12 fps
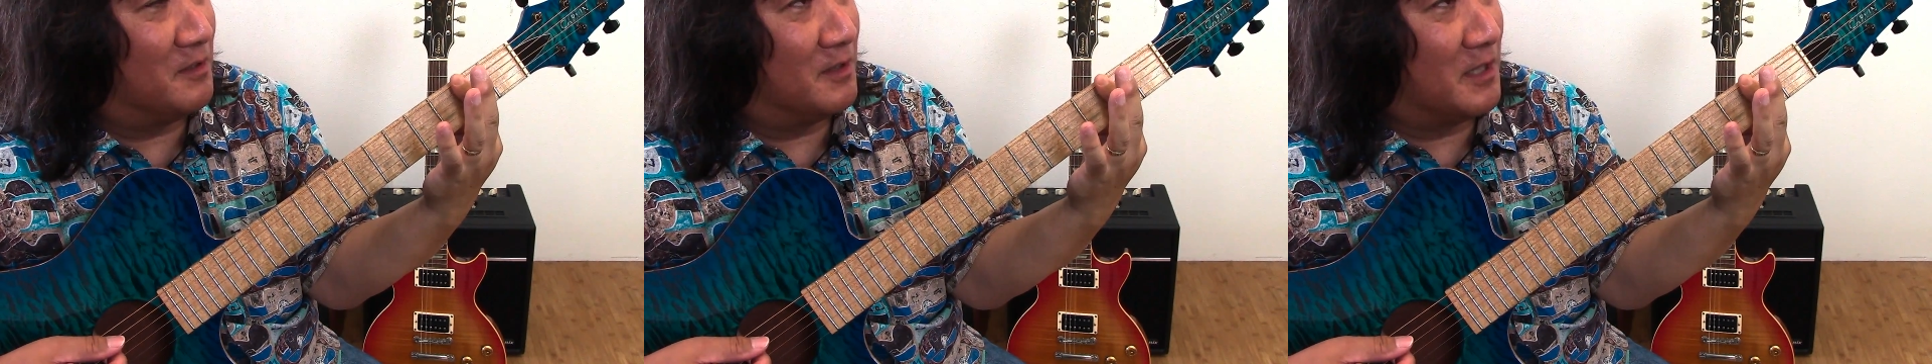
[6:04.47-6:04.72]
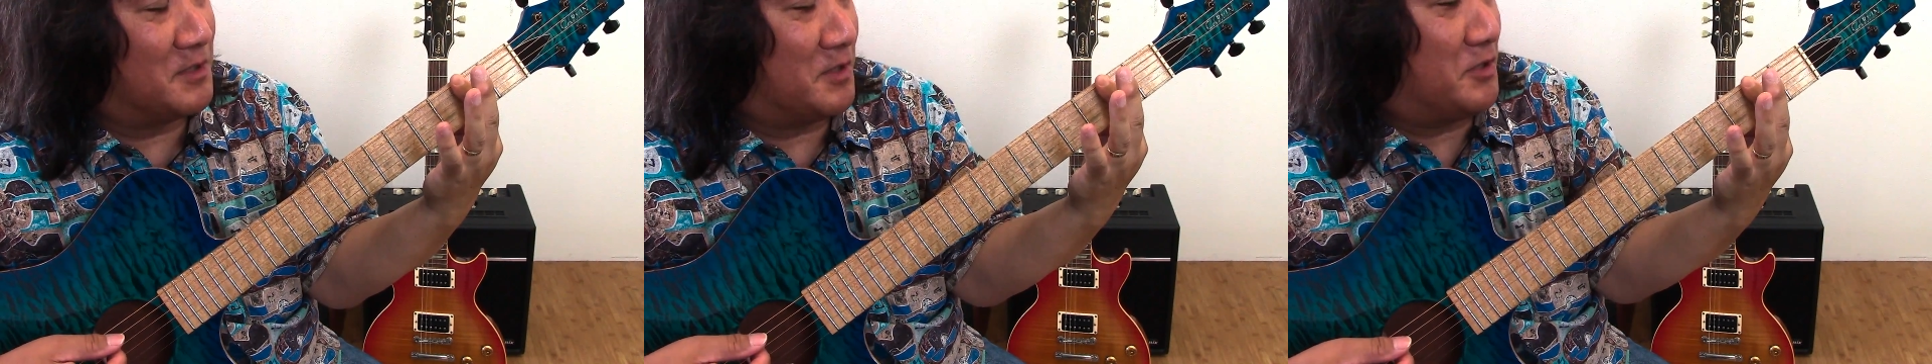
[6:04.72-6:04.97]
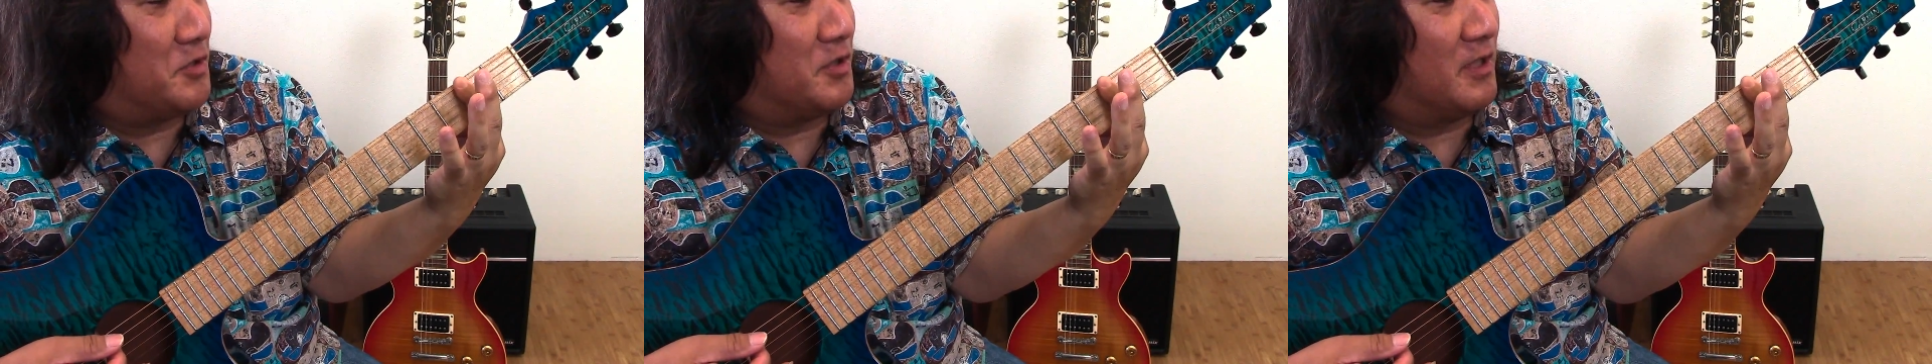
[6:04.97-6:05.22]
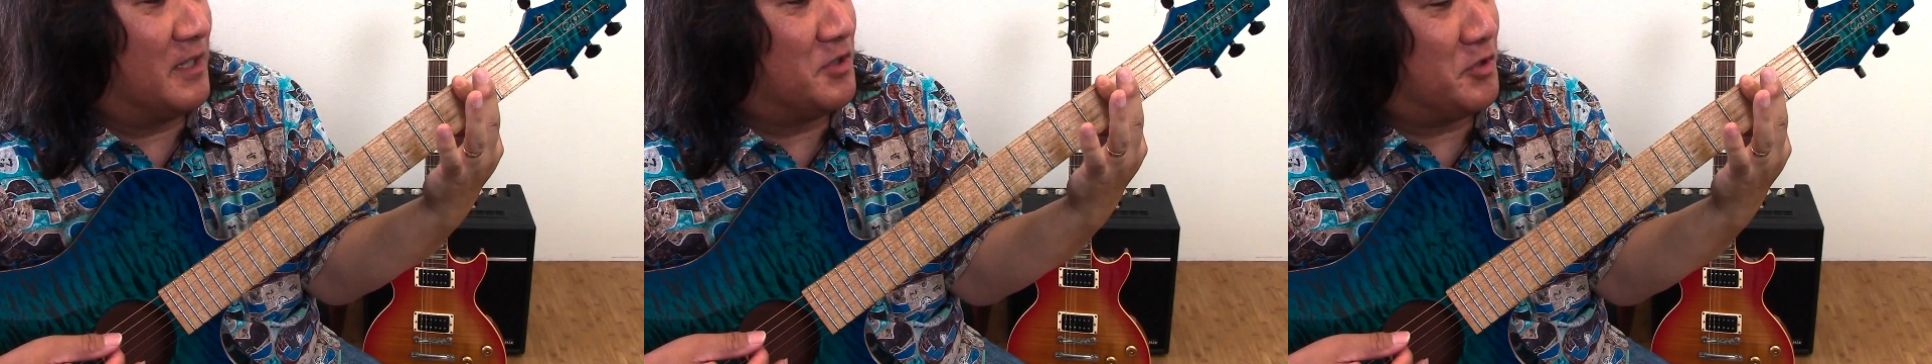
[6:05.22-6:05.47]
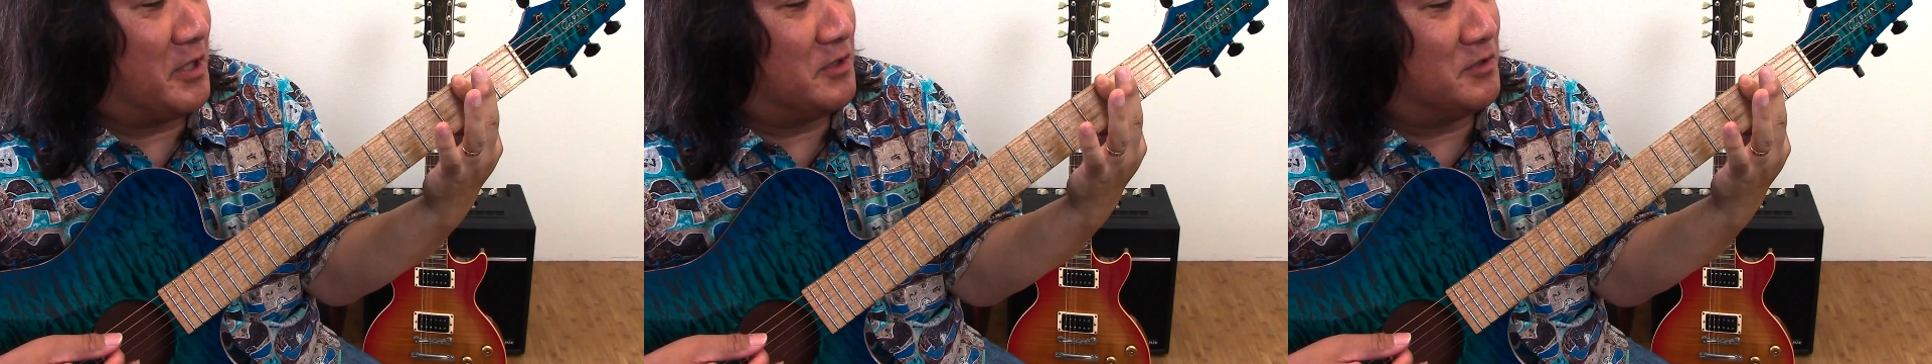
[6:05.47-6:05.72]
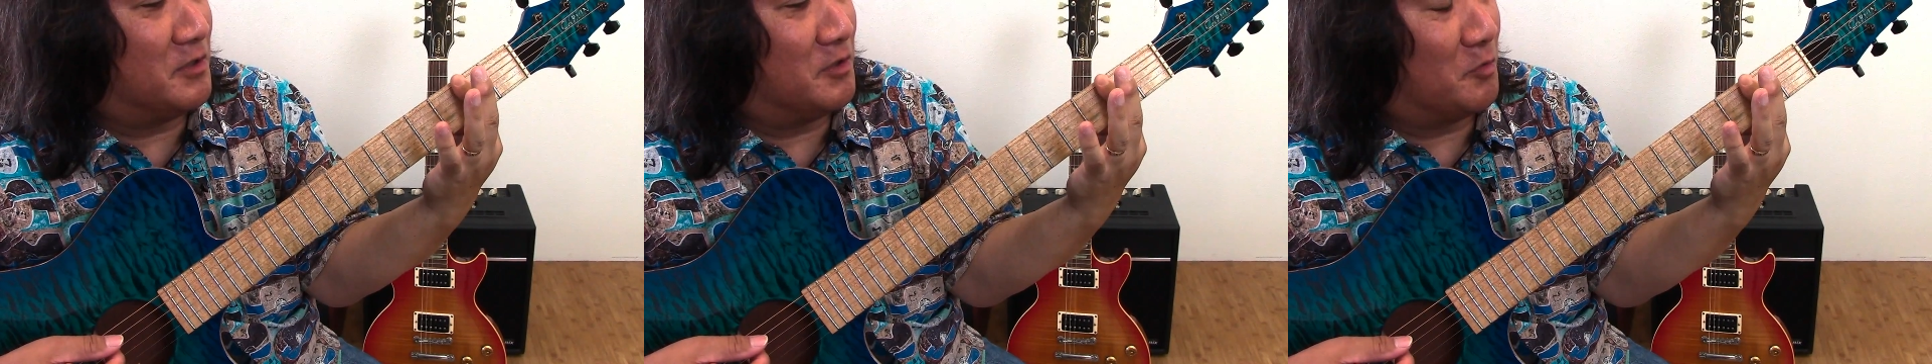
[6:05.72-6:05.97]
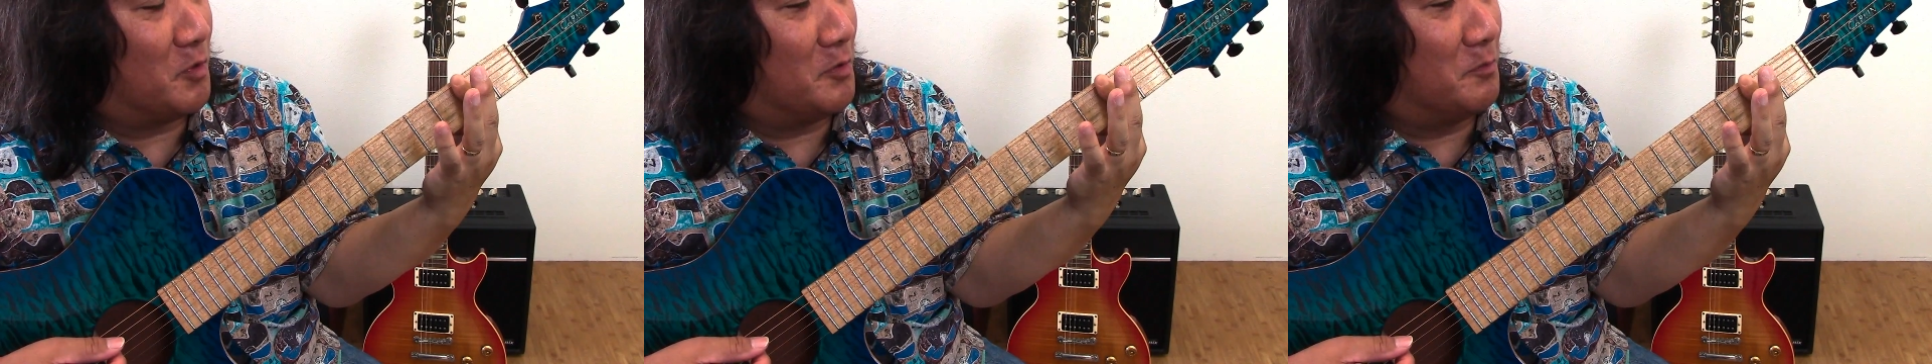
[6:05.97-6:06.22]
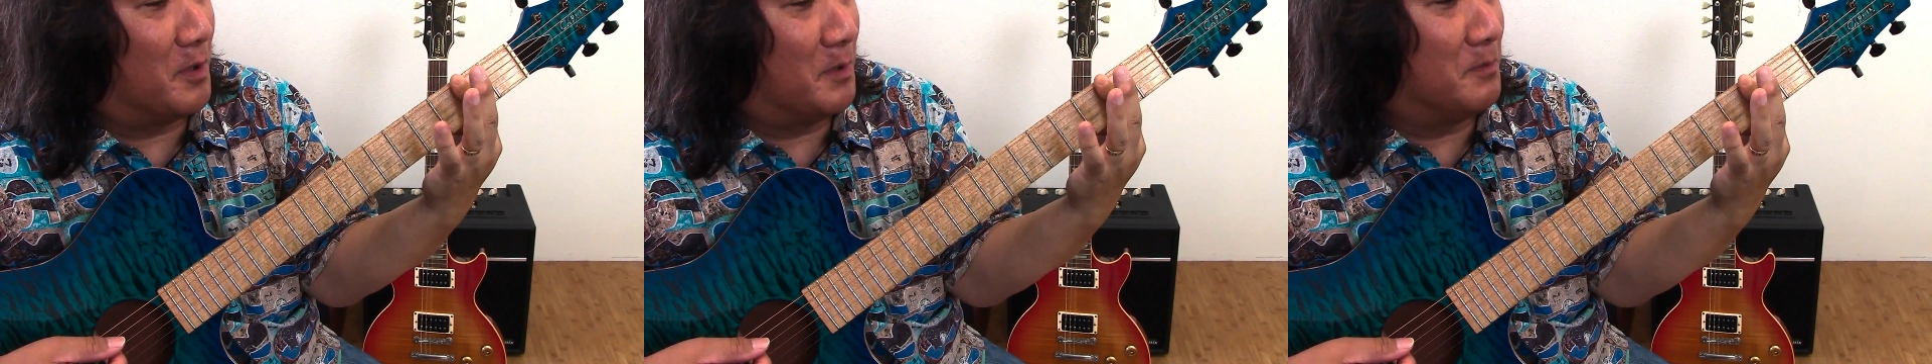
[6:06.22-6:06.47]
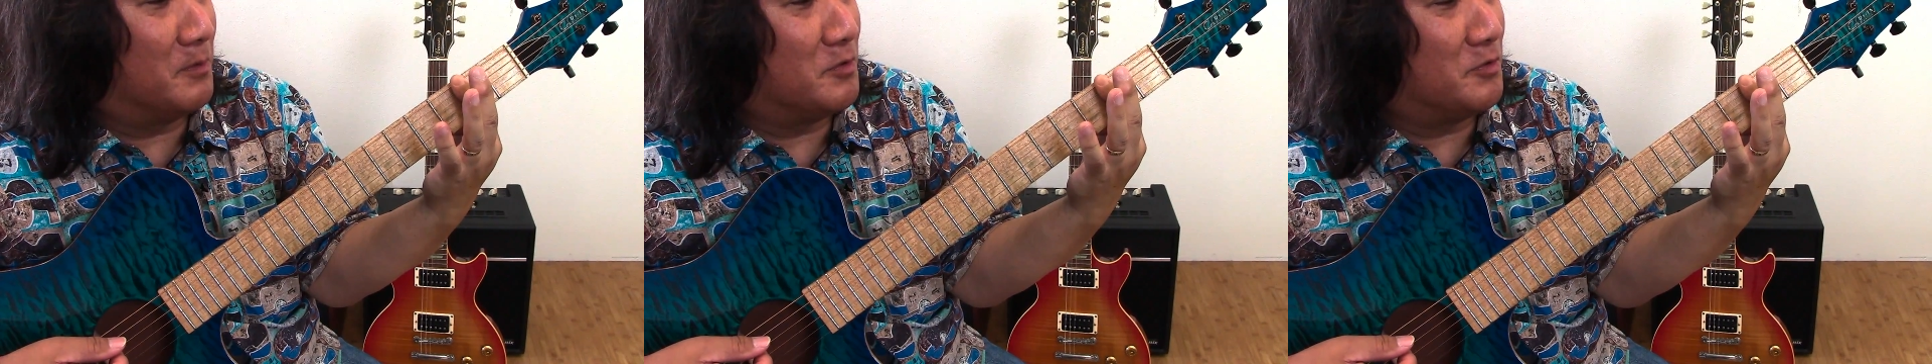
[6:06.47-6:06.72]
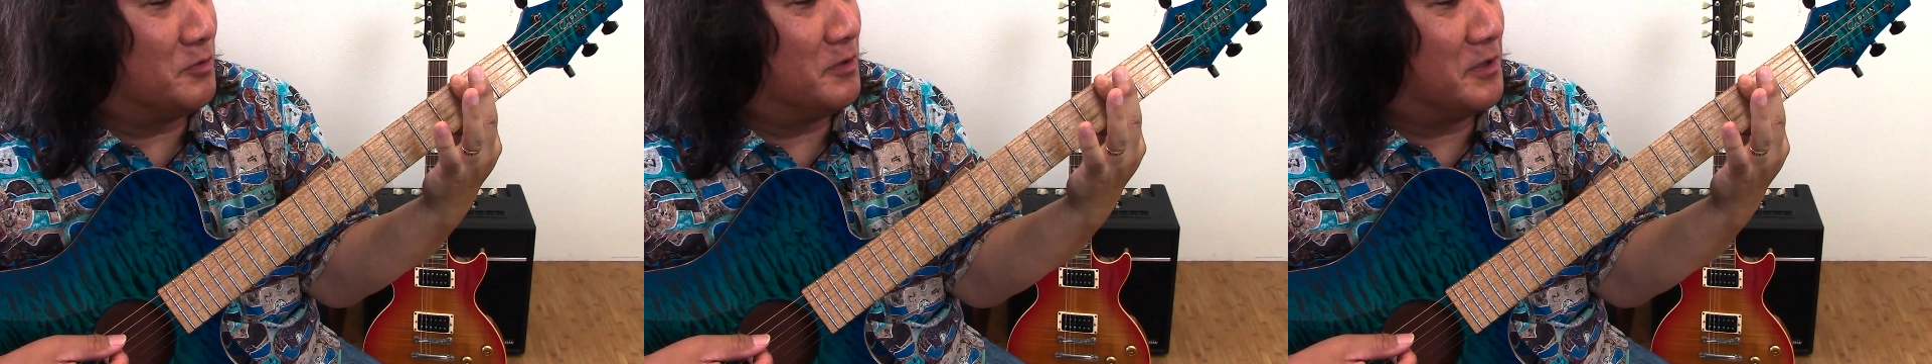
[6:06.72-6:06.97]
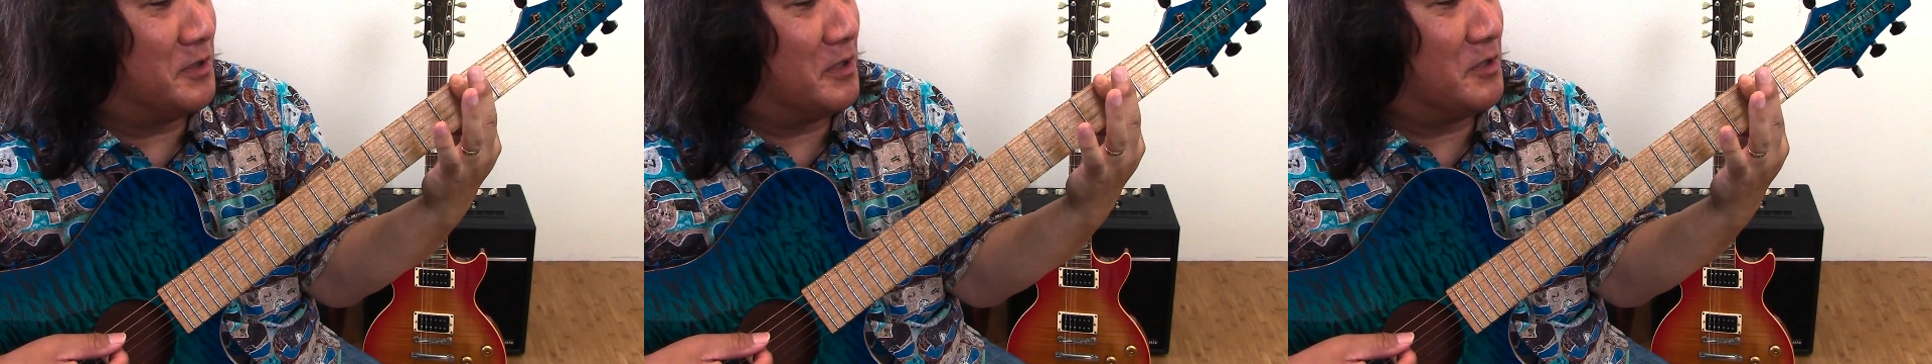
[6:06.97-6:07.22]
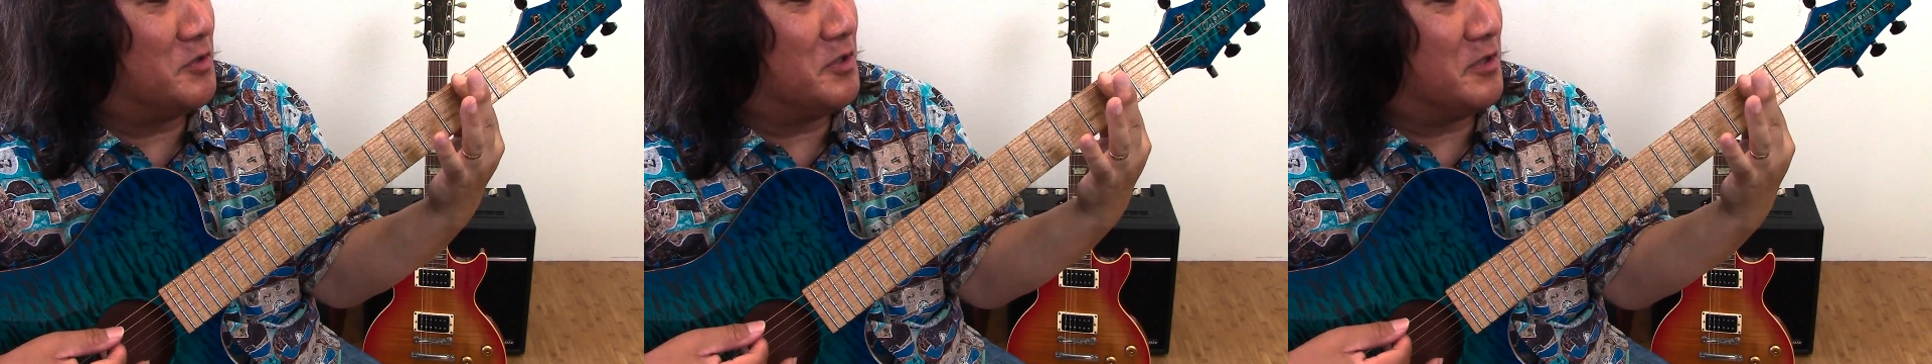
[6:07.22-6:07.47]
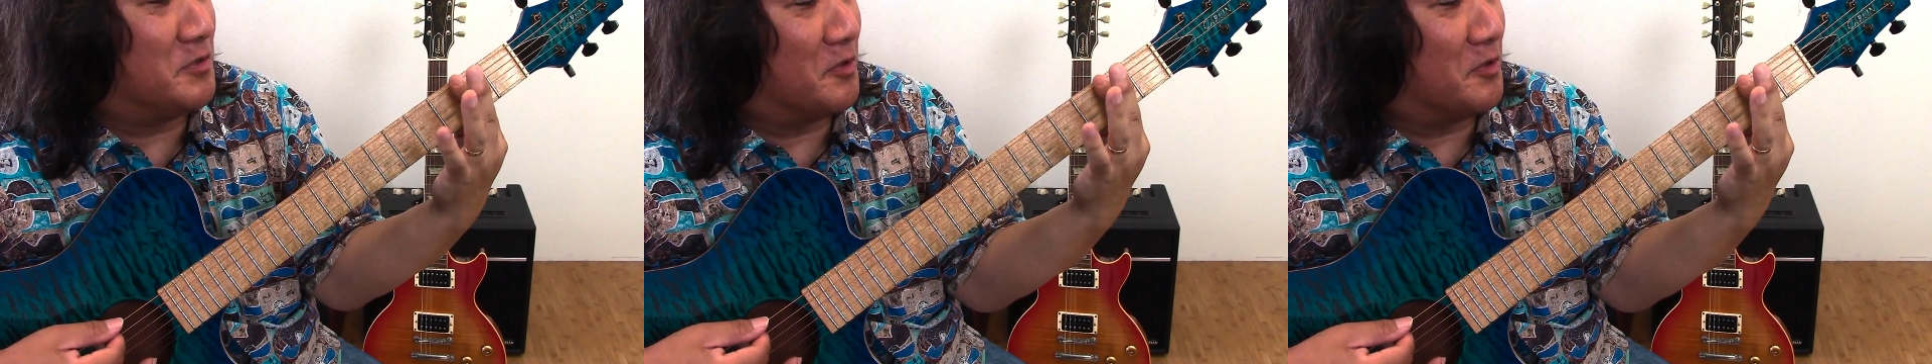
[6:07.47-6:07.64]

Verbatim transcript: let's, let's change the 12 bar blues to the key of G.